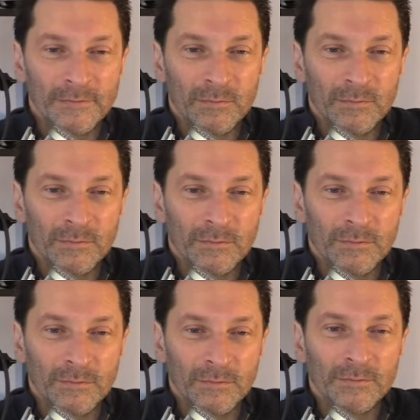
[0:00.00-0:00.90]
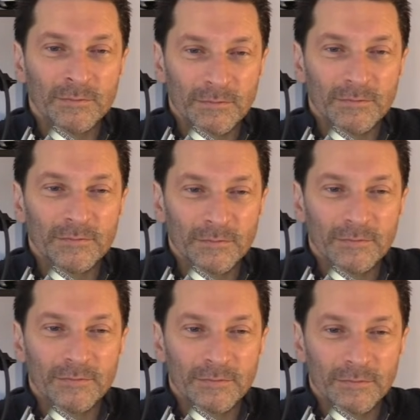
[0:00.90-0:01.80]

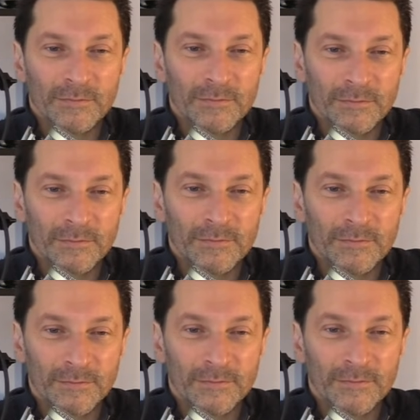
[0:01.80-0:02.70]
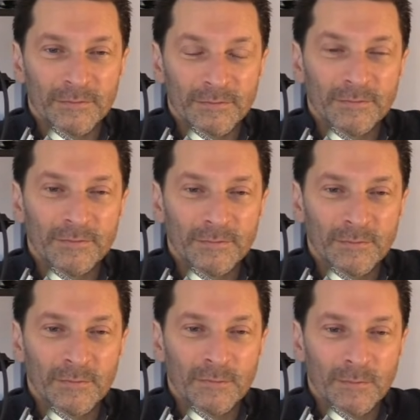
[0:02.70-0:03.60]

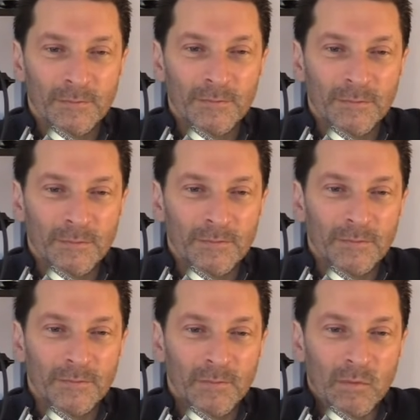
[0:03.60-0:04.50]
No words are spoken by the person on screen.